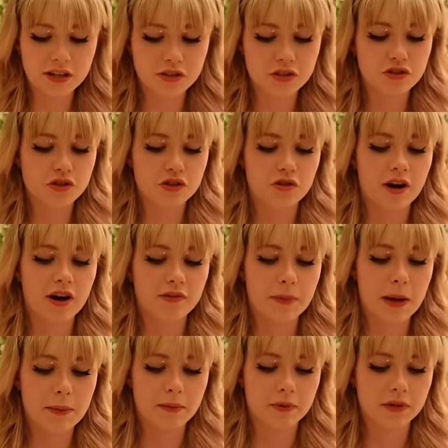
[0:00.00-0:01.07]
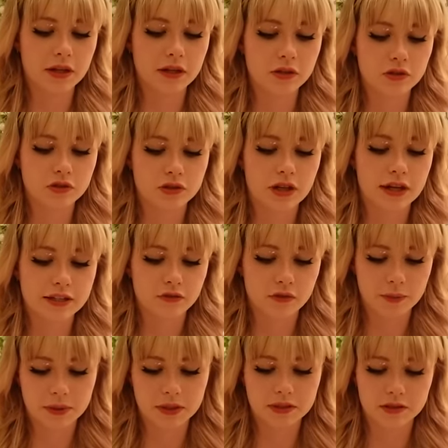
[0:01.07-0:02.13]
I just use craft paper and then use nice
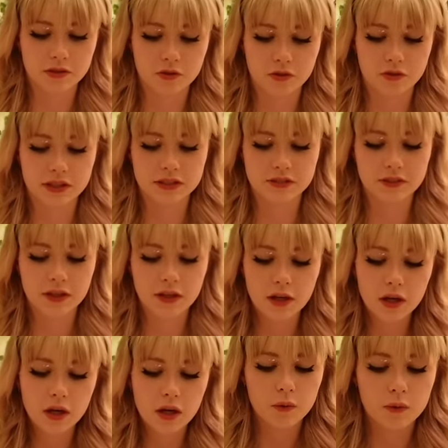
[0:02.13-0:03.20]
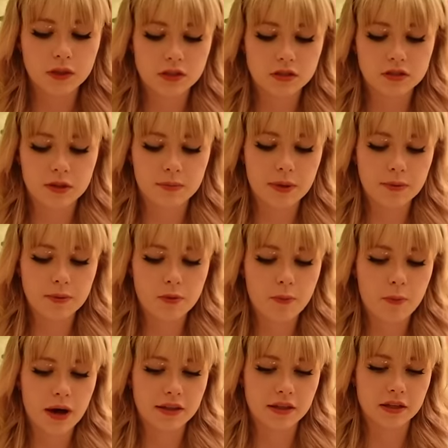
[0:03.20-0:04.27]
ribbons and all the rest of it, which some people
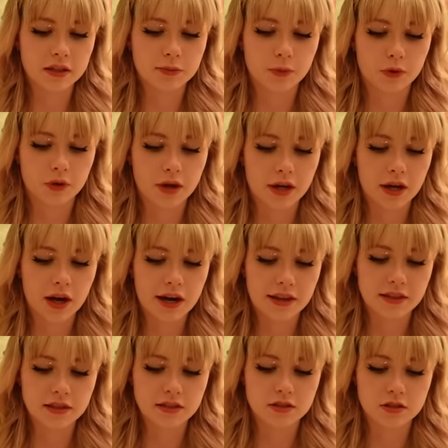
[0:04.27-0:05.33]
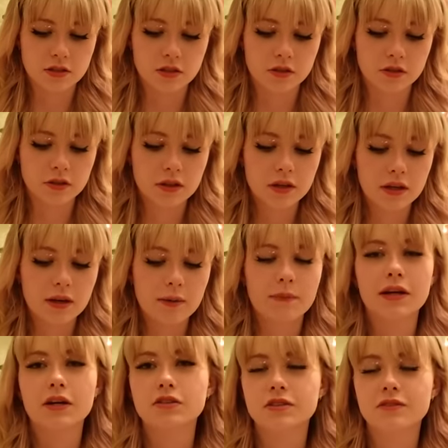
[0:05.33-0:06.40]
might think is boring. I think it's cute.
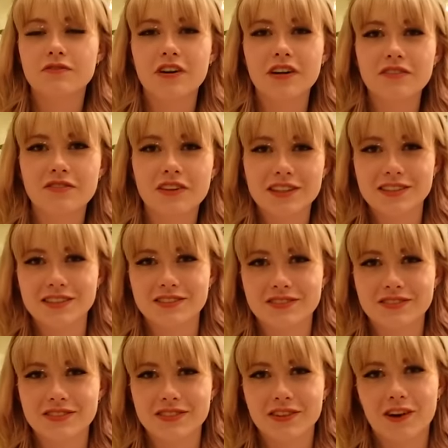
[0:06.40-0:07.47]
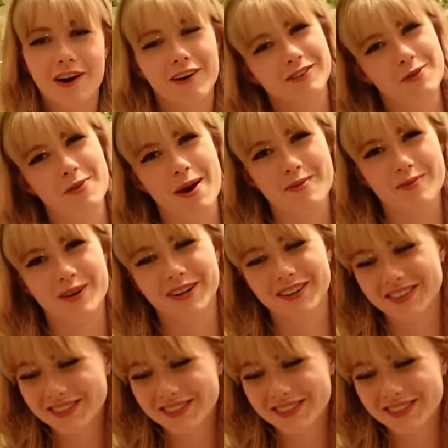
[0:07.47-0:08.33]
But I got some fun festive craft paper.